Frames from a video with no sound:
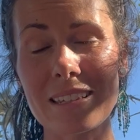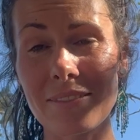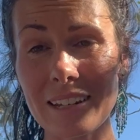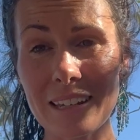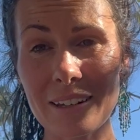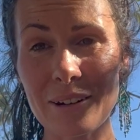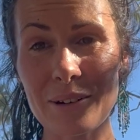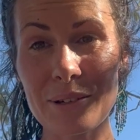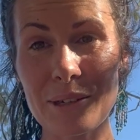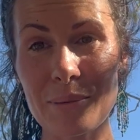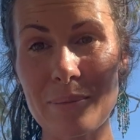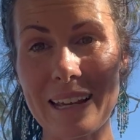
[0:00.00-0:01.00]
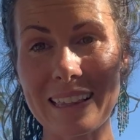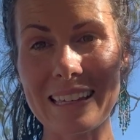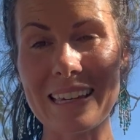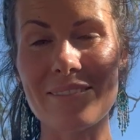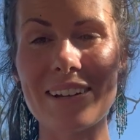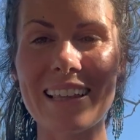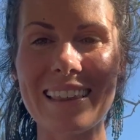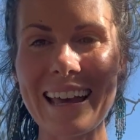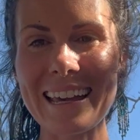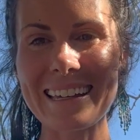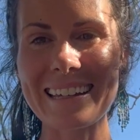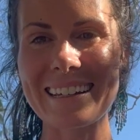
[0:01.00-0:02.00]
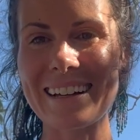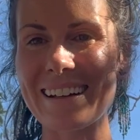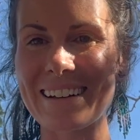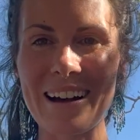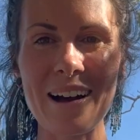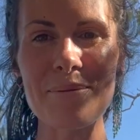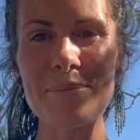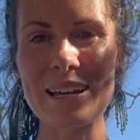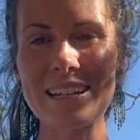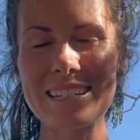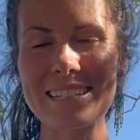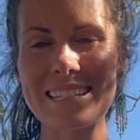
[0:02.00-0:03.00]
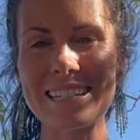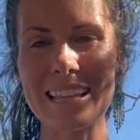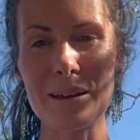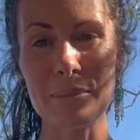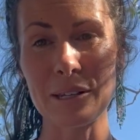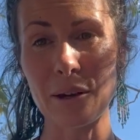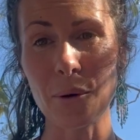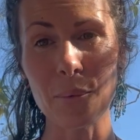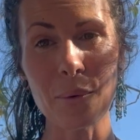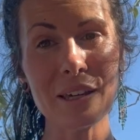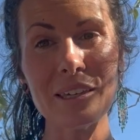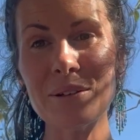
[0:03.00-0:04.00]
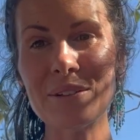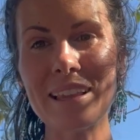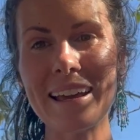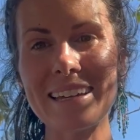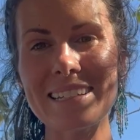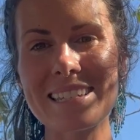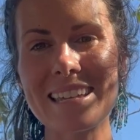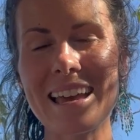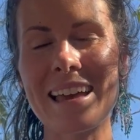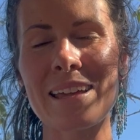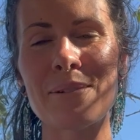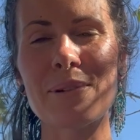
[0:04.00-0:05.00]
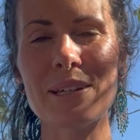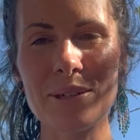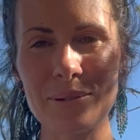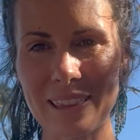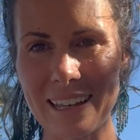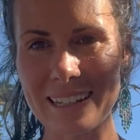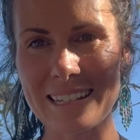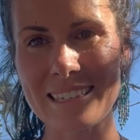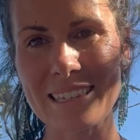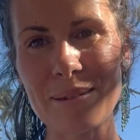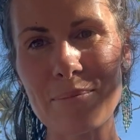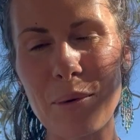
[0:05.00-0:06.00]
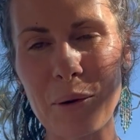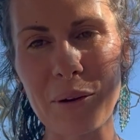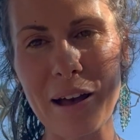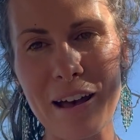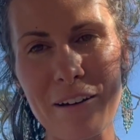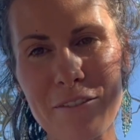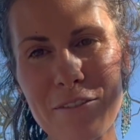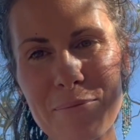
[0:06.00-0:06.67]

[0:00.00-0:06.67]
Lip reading: video, you might leave a like, a comment, let me know what you liked and what you would like to see more of.